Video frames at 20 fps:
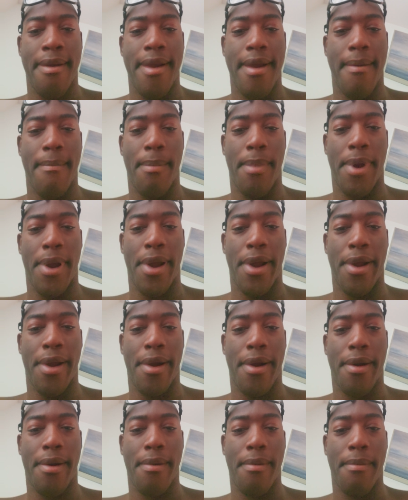I'm
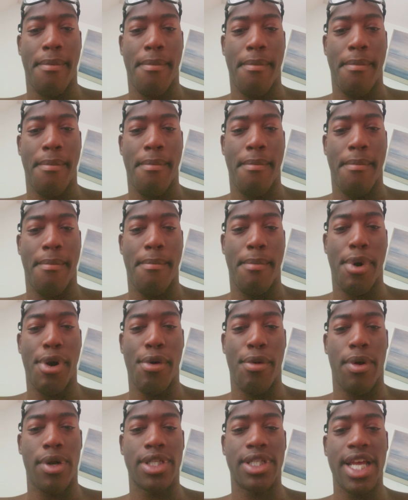like,
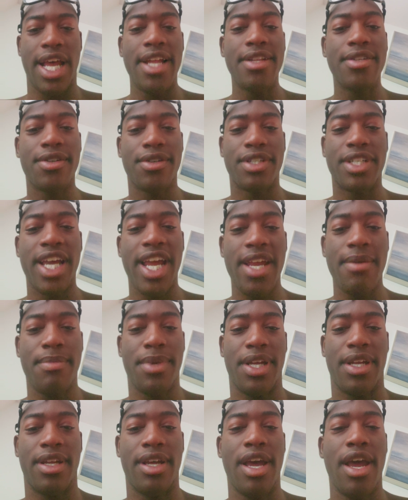bro, it's
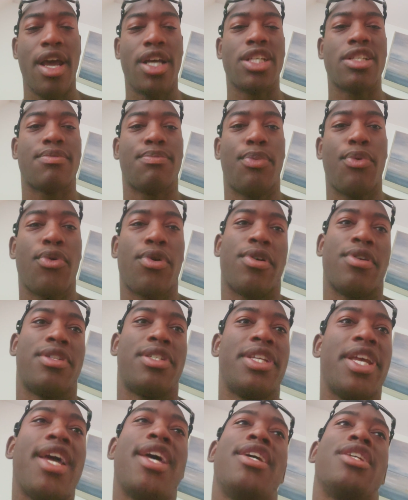entertainment.
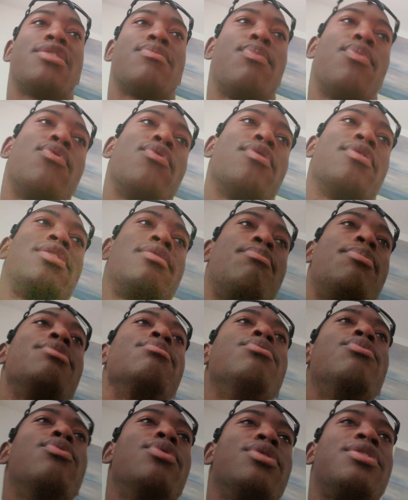Sports, yeah, sports.
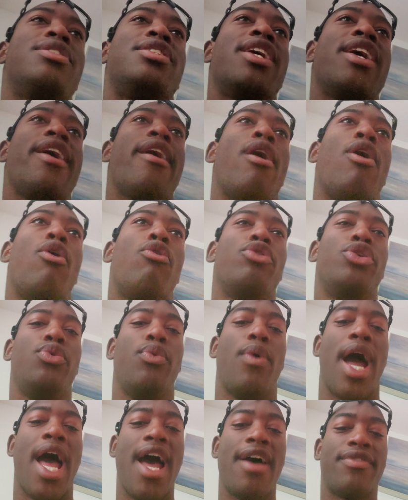People will say, oh,
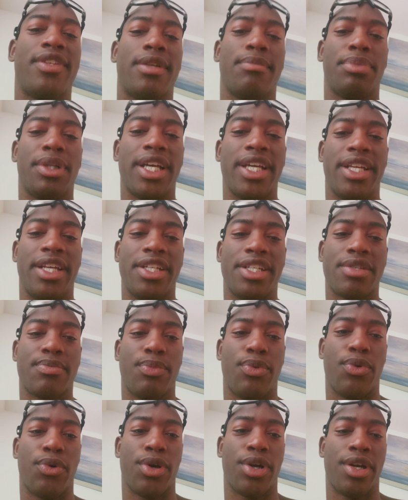you have to play this
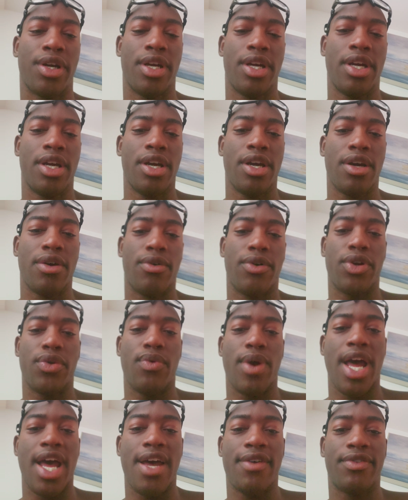sport, or
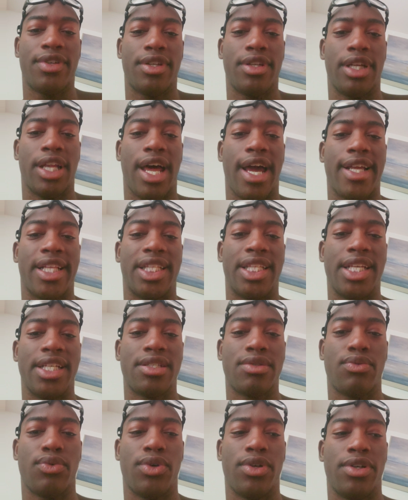you have to like
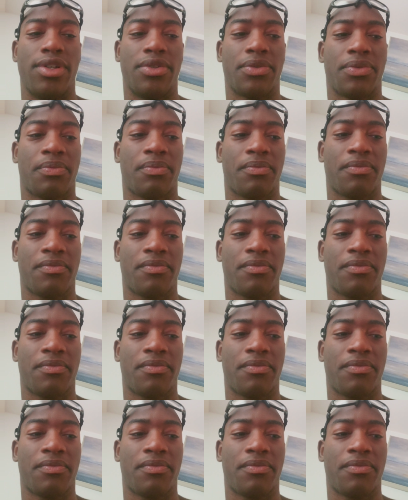this one.